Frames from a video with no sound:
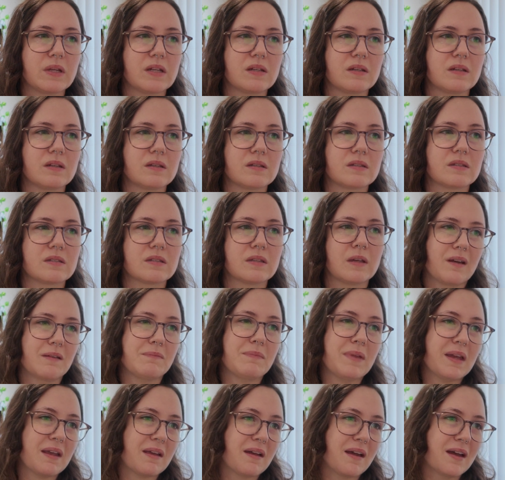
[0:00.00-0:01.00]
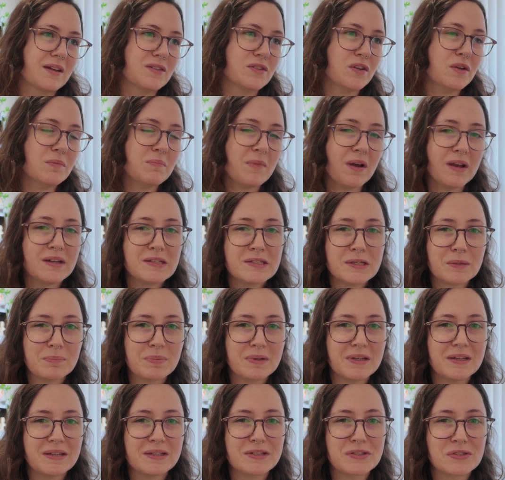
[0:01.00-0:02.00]
because I'm like, I don't mind a
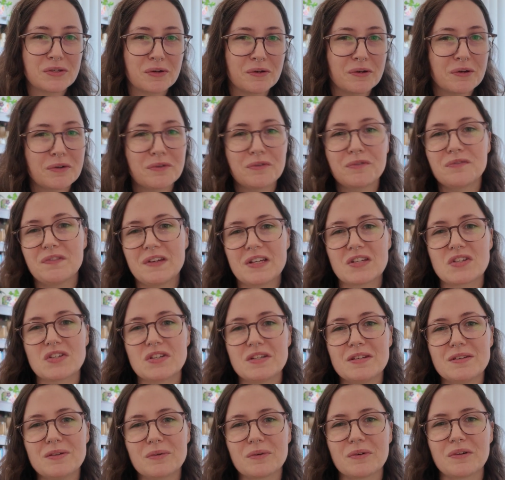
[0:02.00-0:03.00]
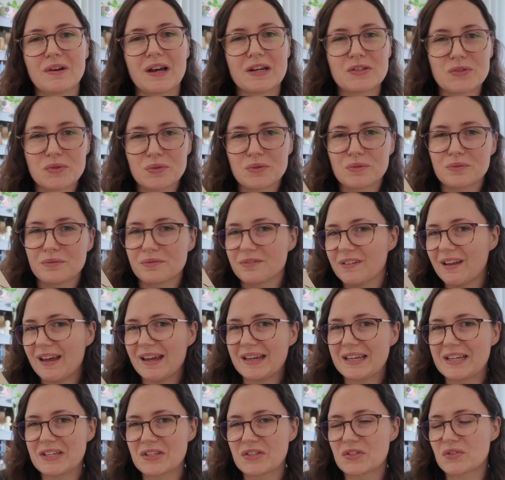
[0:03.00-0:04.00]
bit of historical fiction, or I do
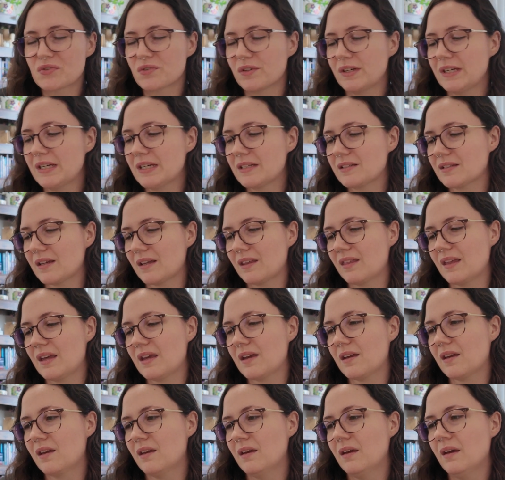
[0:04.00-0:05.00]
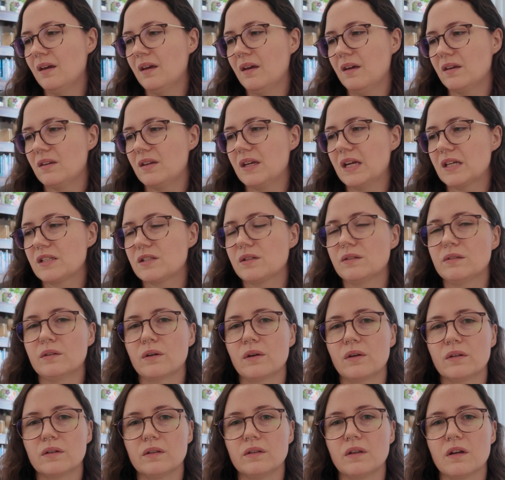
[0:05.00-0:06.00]
like history, and I think you get to
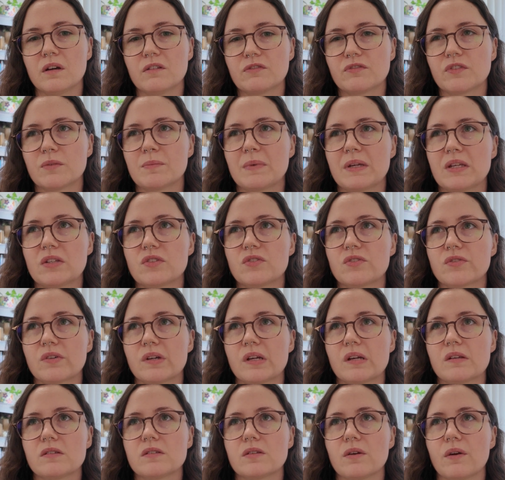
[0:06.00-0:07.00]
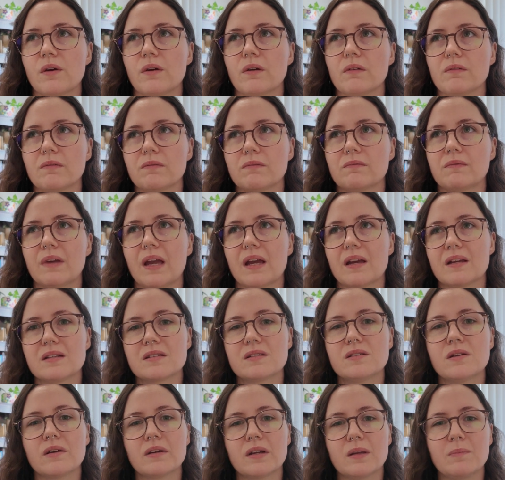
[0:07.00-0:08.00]
learn a lot from history. So yeah,
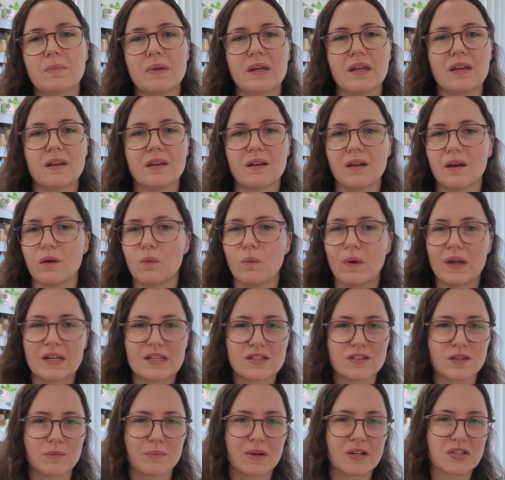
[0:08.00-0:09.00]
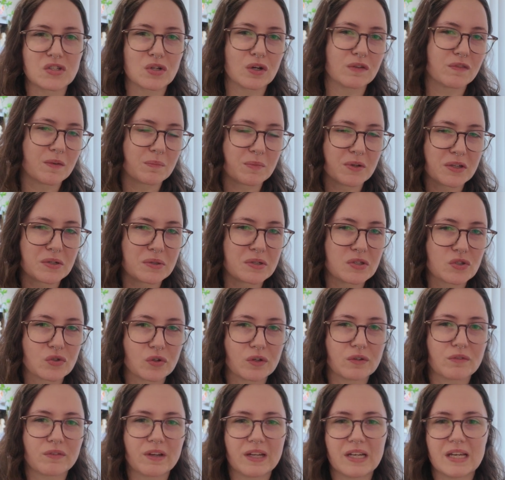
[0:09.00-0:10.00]
it's not going to be a waste on my shelf. I'm going to
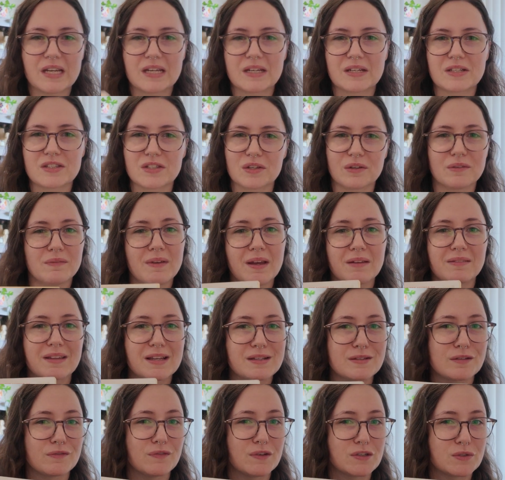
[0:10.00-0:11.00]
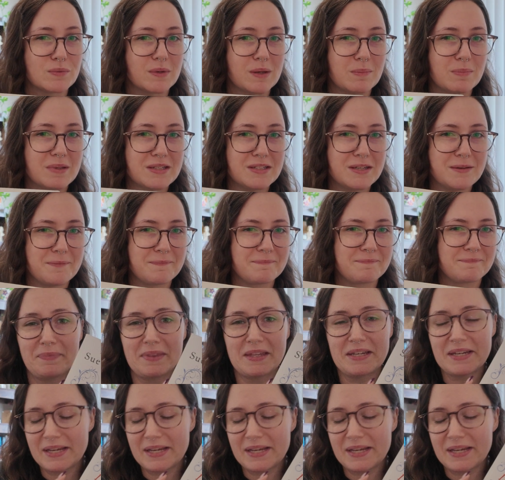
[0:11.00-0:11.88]
enjoy reading it. So yeah, that's the first one I picked up. The